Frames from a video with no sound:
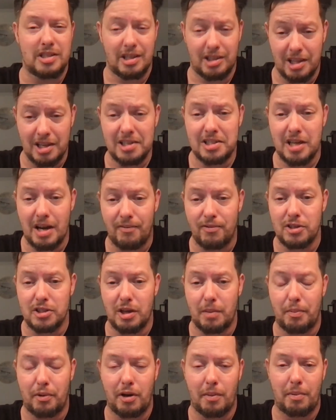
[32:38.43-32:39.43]
I think Stanford's
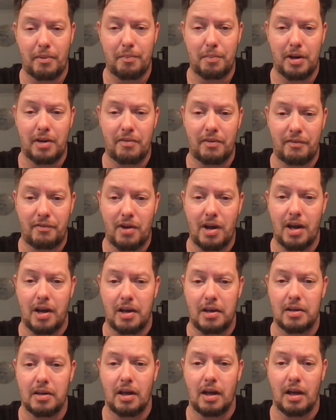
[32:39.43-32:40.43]
going to put up a bit of a
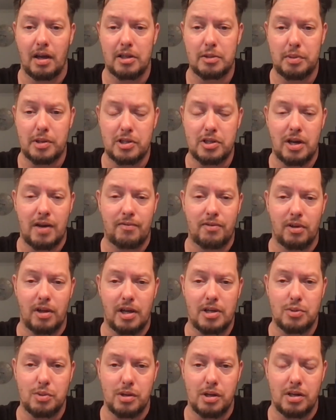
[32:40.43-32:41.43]
fight, especially after
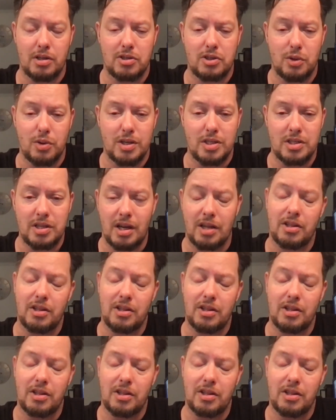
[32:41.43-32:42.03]
last week against USC.